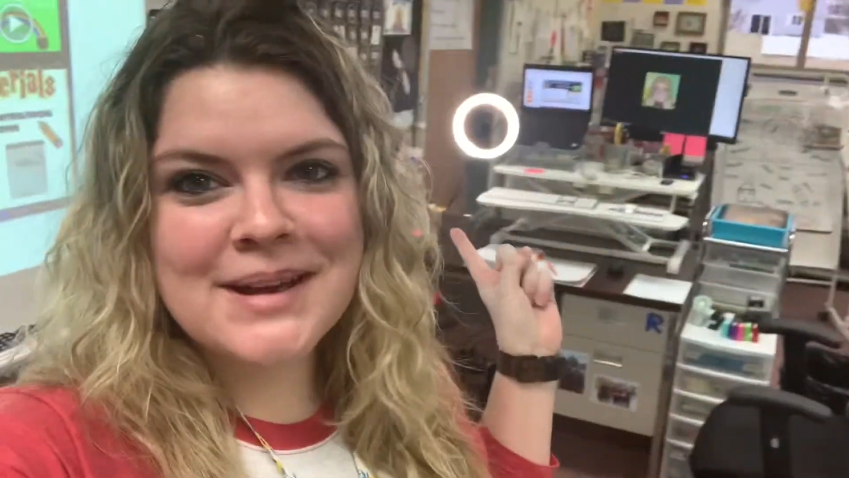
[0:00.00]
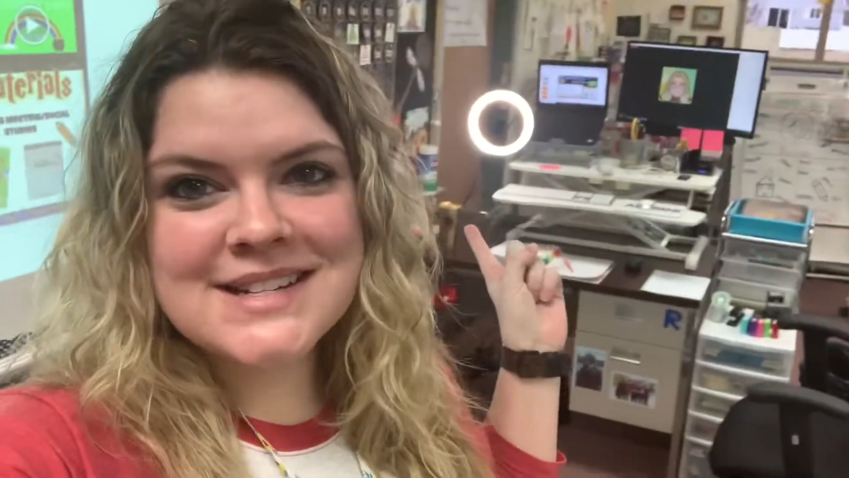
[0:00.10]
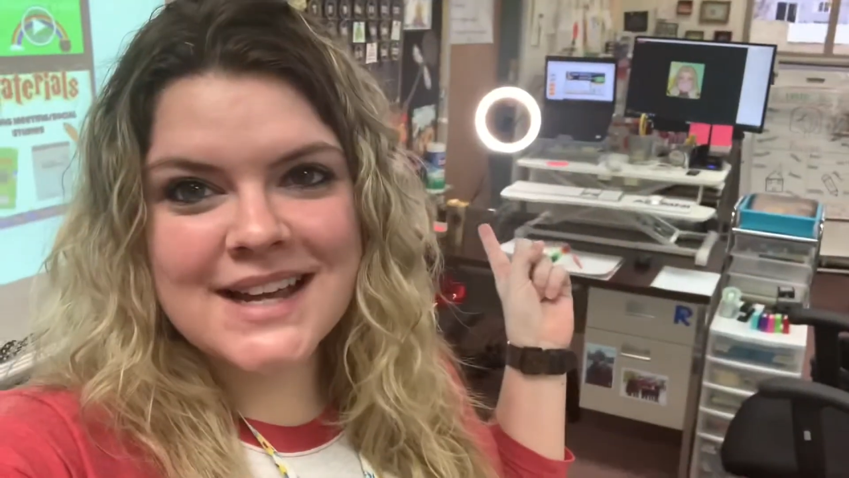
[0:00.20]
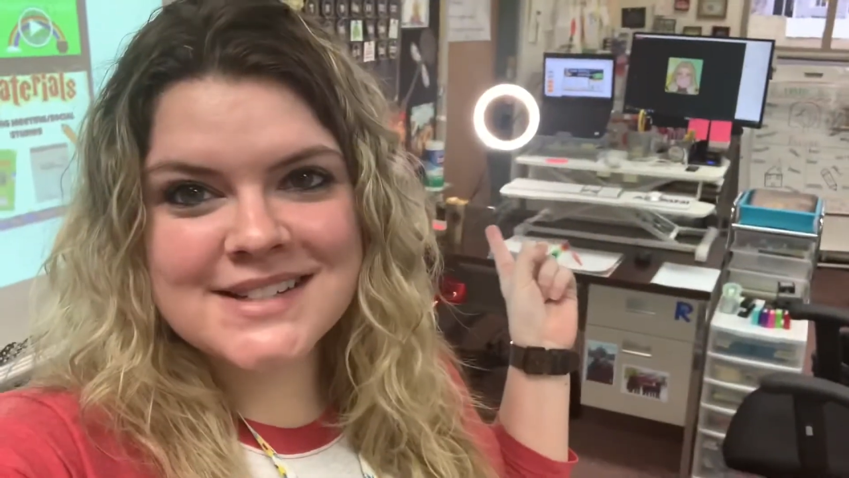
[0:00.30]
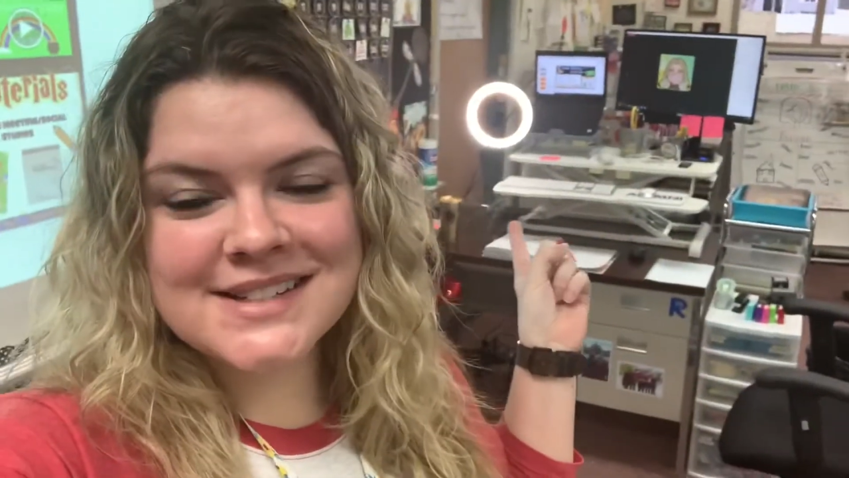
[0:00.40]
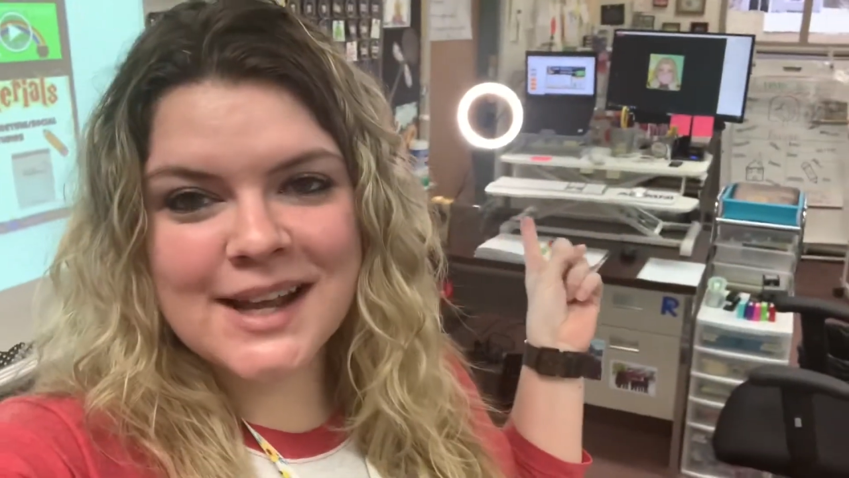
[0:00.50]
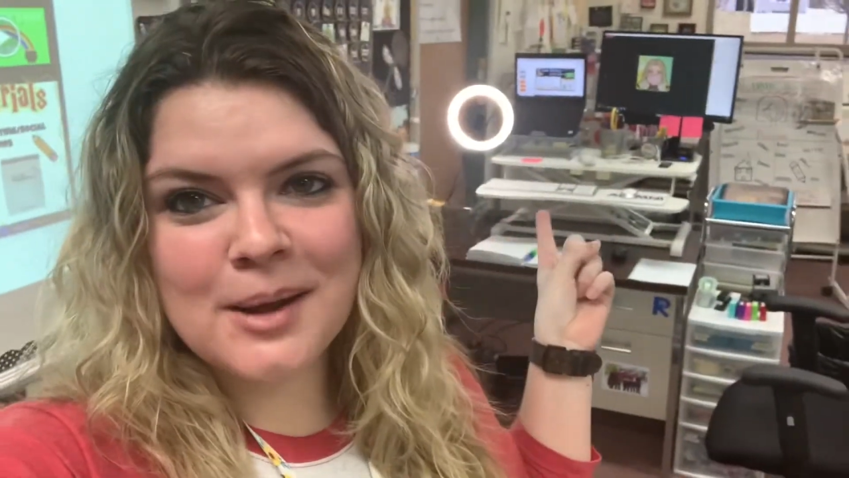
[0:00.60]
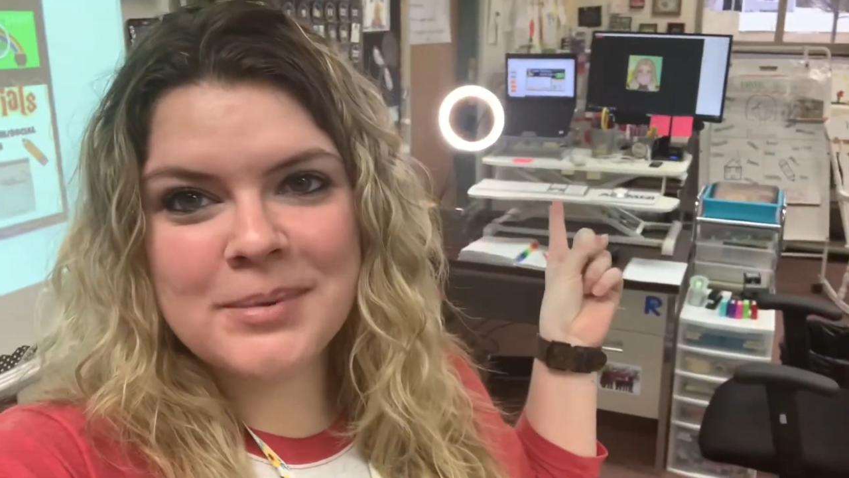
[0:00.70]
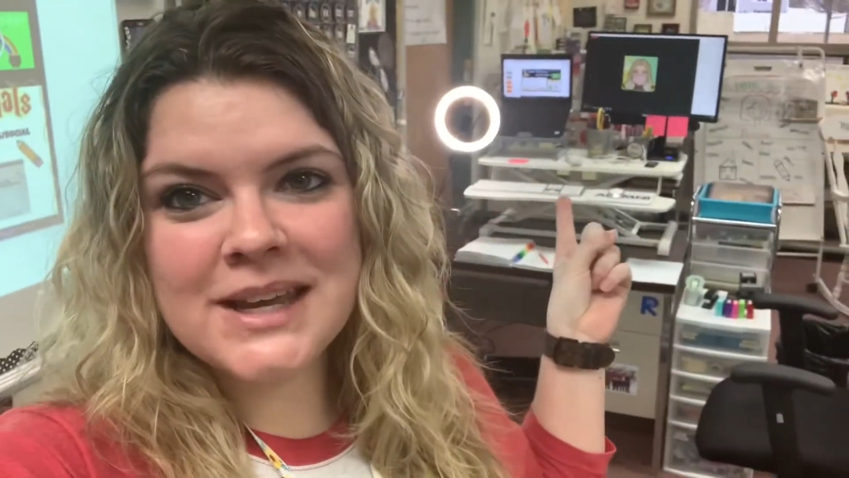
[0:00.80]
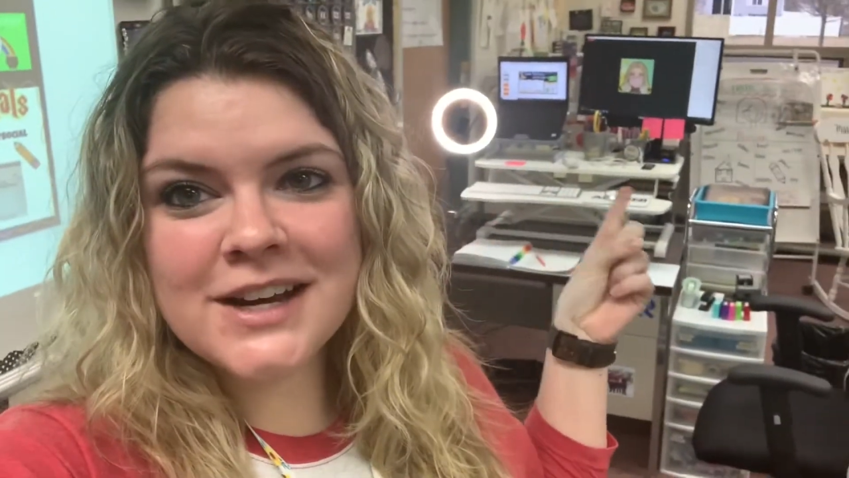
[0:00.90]
desk set
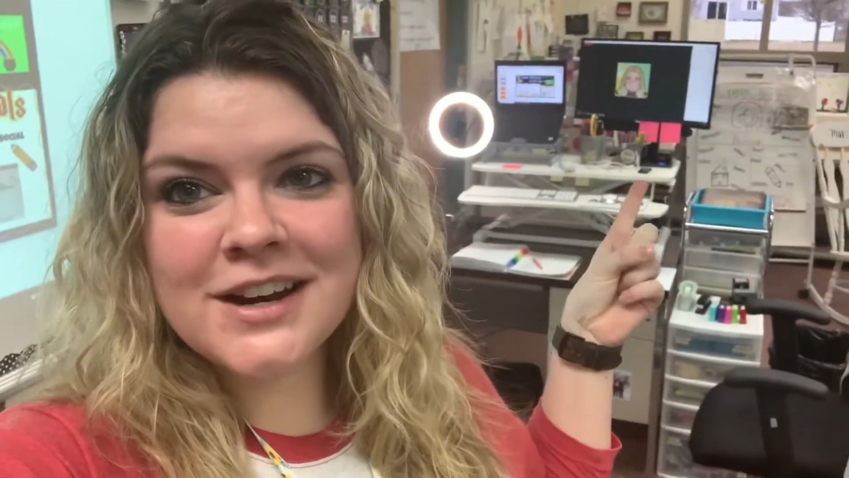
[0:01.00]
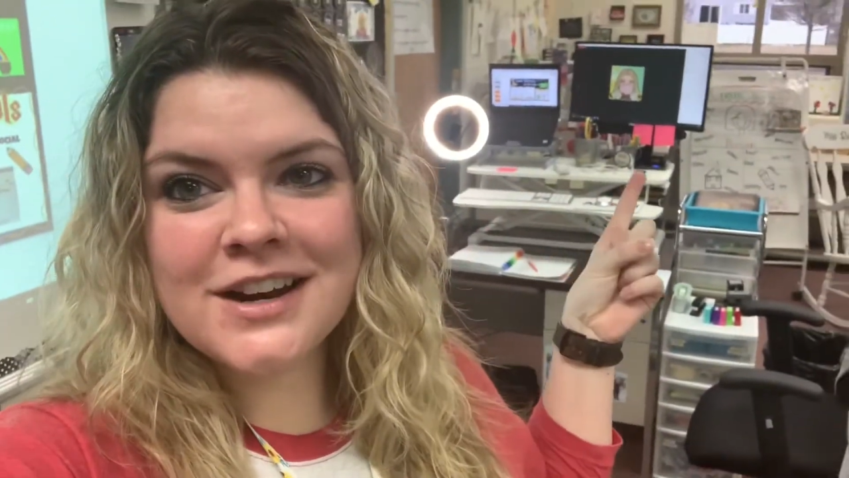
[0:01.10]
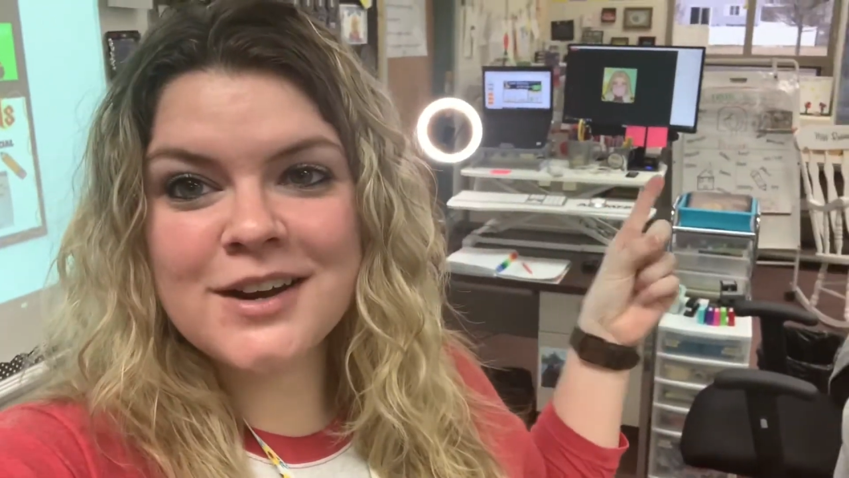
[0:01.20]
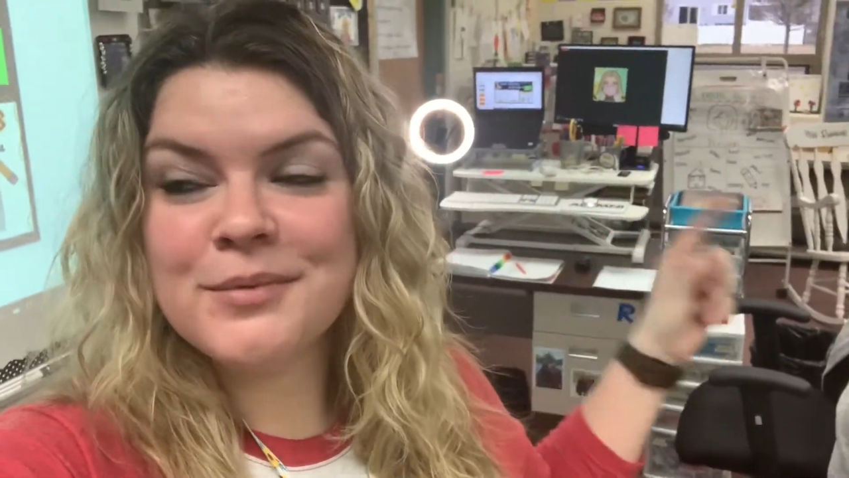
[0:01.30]
up here.